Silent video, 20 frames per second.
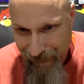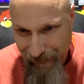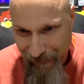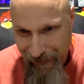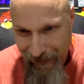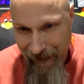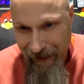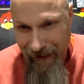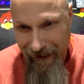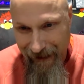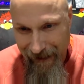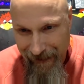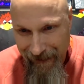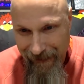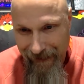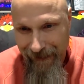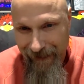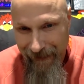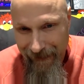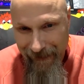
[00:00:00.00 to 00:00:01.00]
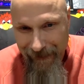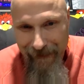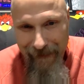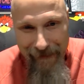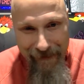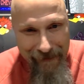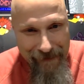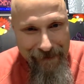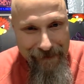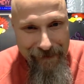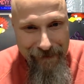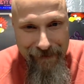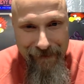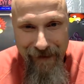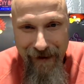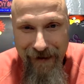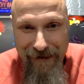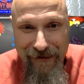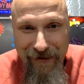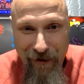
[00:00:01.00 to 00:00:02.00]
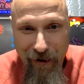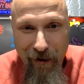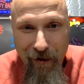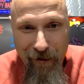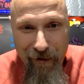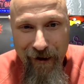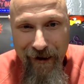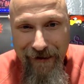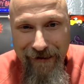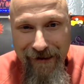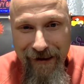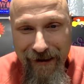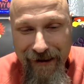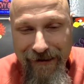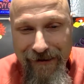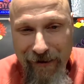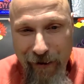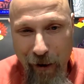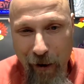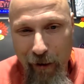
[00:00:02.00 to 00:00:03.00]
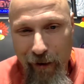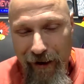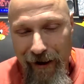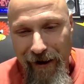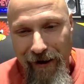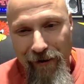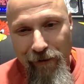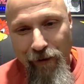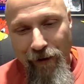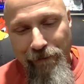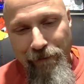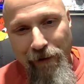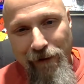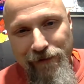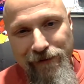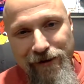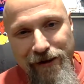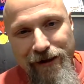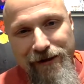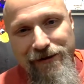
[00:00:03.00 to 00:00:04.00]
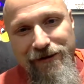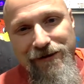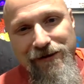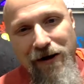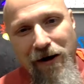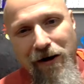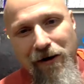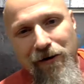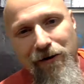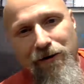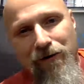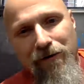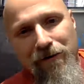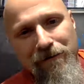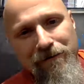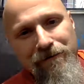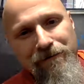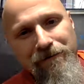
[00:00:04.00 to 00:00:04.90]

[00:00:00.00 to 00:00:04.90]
Yeah. It's cold. It's cold here. We're supposed to get snow